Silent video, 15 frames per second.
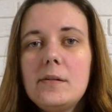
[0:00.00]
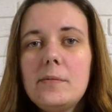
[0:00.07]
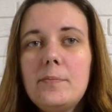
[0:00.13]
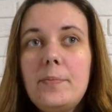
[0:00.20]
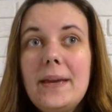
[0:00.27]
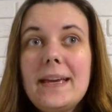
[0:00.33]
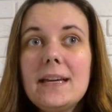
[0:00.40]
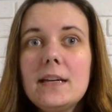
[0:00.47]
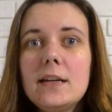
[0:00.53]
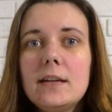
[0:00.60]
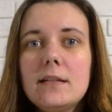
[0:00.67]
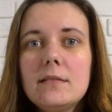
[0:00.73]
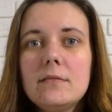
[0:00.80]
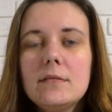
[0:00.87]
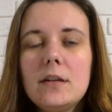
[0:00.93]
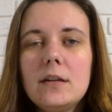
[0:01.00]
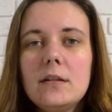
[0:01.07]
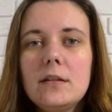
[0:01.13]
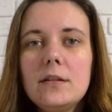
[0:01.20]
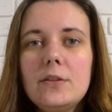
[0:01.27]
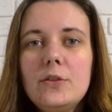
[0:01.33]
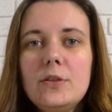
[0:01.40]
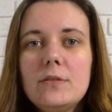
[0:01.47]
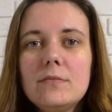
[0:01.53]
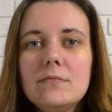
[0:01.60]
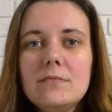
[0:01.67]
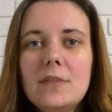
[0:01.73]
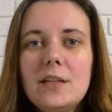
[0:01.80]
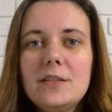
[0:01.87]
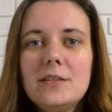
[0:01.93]
bigger
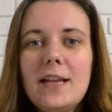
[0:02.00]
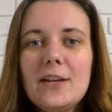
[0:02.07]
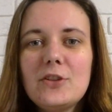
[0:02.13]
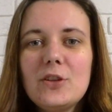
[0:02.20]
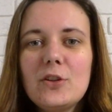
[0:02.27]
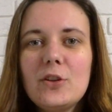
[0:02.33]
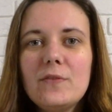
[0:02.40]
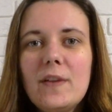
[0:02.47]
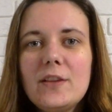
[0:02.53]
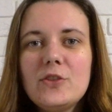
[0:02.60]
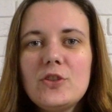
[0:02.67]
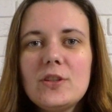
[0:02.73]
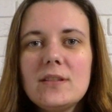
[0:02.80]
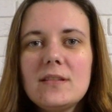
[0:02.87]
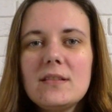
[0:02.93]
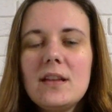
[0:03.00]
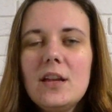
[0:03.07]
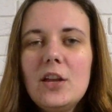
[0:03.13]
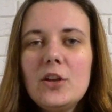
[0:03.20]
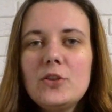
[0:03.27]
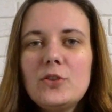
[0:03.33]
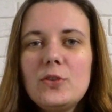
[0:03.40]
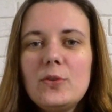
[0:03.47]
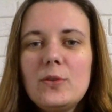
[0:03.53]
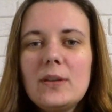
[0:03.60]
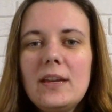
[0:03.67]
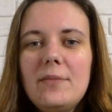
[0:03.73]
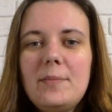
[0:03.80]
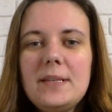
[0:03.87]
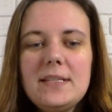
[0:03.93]
international conventions to
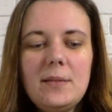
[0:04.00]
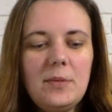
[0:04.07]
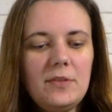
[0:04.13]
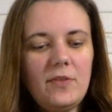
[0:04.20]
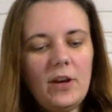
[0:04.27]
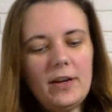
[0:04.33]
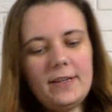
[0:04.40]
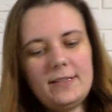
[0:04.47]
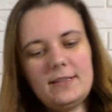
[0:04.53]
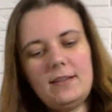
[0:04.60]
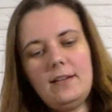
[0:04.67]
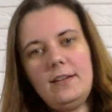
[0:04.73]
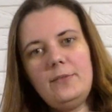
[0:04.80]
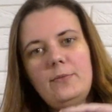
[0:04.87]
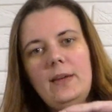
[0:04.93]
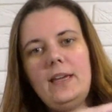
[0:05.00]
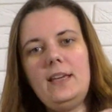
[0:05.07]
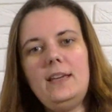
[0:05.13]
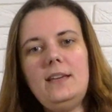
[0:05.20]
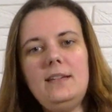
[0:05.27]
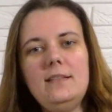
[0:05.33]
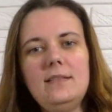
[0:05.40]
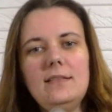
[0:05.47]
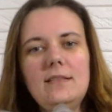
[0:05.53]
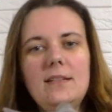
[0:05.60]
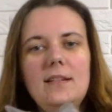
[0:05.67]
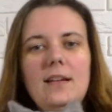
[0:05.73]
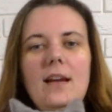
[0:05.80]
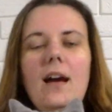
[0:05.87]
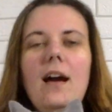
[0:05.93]
give me some advice. Hi Ray.
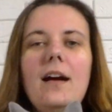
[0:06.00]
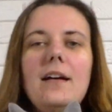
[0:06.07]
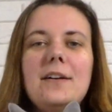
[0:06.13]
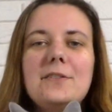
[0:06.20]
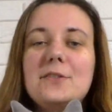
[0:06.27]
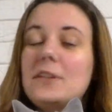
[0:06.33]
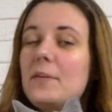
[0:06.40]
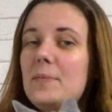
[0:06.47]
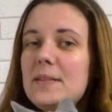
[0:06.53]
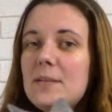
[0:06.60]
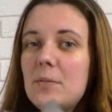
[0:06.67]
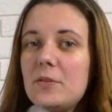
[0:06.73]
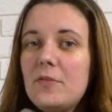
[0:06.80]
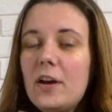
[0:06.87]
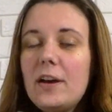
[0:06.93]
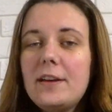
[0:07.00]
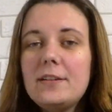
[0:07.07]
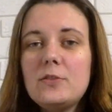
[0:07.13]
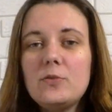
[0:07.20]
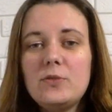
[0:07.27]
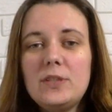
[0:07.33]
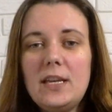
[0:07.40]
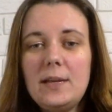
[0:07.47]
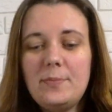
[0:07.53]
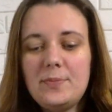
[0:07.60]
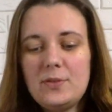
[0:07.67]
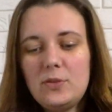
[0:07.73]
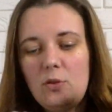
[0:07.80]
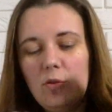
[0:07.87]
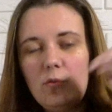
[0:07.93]
To give me some advice or
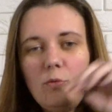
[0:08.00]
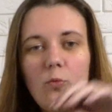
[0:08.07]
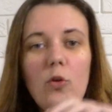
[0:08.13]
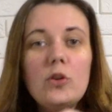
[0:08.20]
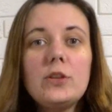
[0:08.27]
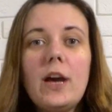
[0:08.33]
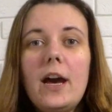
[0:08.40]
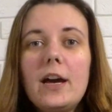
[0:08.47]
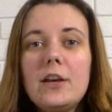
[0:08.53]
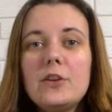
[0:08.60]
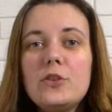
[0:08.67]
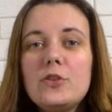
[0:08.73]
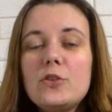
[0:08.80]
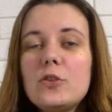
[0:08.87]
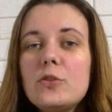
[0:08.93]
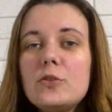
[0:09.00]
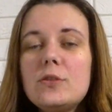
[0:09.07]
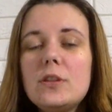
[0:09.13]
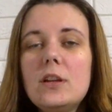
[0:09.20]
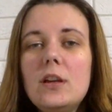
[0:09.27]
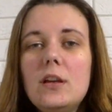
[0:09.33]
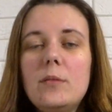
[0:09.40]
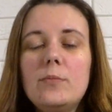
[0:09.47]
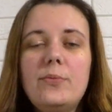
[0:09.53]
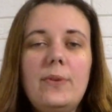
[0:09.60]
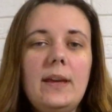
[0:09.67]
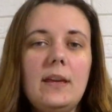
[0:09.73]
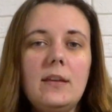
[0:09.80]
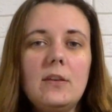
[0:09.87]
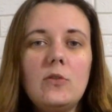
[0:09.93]
tips on what I should
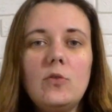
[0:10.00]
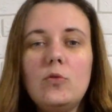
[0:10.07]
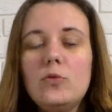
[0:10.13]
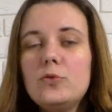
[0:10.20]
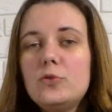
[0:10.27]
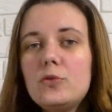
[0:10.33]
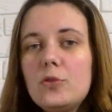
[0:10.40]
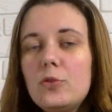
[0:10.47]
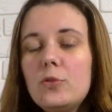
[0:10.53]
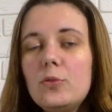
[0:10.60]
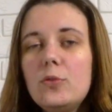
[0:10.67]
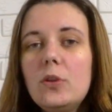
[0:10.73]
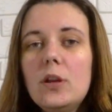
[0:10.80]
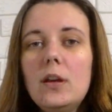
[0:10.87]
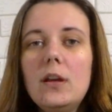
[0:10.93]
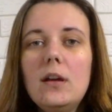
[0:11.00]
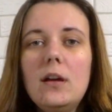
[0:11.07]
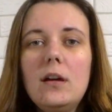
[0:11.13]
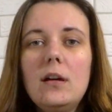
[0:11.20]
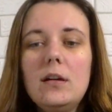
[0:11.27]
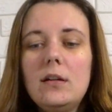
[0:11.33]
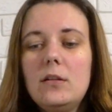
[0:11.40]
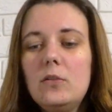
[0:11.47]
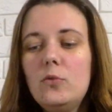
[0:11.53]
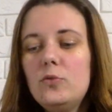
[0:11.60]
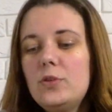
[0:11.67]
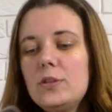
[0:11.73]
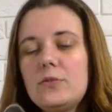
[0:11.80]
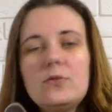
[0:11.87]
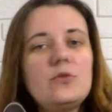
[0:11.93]
bring or do or
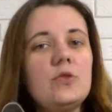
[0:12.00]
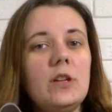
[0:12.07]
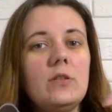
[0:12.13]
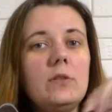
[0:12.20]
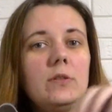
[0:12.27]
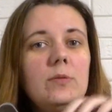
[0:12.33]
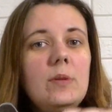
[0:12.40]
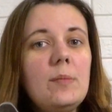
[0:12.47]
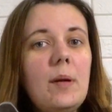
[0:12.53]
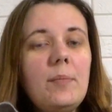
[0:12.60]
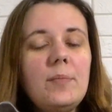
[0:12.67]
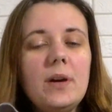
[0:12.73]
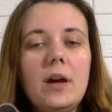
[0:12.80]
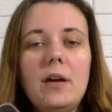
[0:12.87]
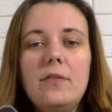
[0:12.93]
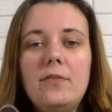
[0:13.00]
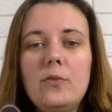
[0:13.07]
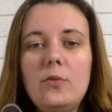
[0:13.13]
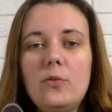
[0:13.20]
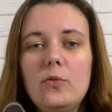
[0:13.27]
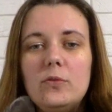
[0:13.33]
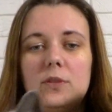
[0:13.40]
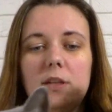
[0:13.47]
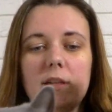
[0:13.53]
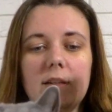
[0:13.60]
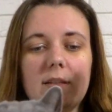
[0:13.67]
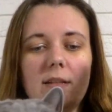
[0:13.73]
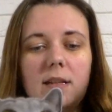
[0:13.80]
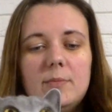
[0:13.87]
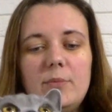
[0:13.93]
just generally remember for
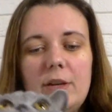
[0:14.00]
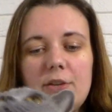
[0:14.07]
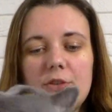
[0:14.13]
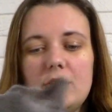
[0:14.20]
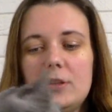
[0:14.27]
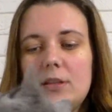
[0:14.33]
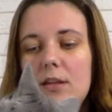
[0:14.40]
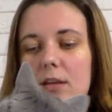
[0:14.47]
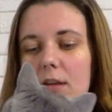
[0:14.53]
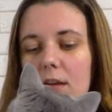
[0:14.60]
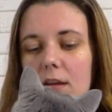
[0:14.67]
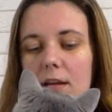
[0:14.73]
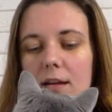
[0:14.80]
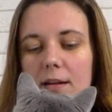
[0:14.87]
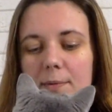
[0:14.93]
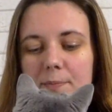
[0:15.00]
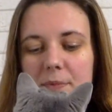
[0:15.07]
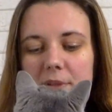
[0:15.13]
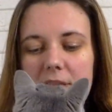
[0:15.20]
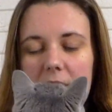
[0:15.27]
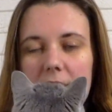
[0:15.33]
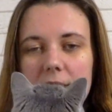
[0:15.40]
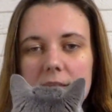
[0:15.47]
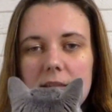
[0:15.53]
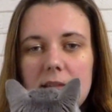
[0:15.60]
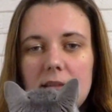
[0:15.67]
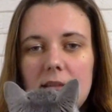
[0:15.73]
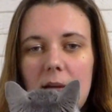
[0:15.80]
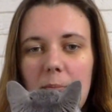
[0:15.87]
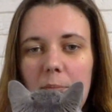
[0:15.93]
the celebration.
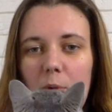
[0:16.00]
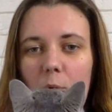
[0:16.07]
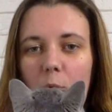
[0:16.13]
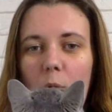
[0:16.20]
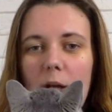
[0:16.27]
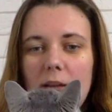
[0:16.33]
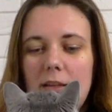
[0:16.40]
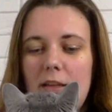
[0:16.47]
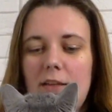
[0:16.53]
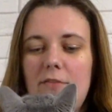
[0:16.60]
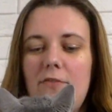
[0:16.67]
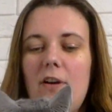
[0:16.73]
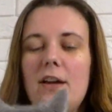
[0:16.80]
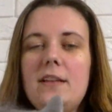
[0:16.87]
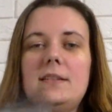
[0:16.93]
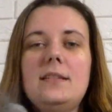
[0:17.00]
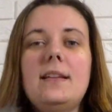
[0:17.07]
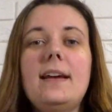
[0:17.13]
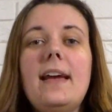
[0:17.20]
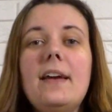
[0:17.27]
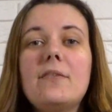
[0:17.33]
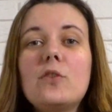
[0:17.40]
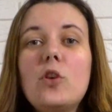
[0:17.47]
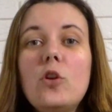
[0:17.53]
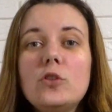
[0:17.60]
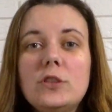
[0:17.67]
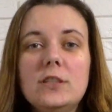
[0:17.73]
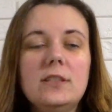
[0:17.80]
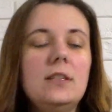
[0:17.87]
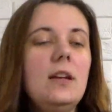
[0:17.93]
And number one advice that I have
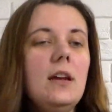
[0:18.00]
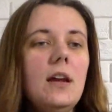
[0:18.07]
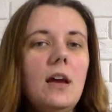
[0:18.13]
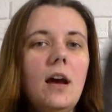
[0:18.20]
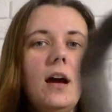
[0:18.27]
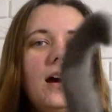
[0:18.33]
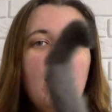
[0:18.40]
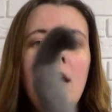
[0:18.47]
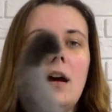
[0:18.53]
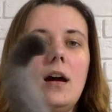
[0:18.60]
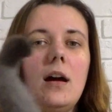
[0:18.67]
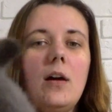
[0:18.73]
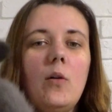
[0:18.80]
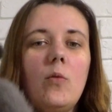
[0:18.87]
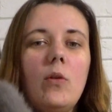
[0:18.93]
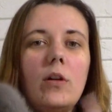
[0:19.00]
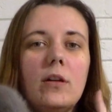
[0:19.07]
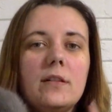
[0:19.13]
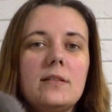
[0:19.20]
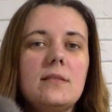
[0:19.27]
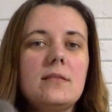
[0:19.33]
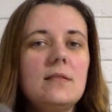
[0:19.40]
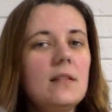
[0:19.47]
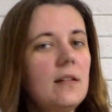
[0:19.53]
gotten was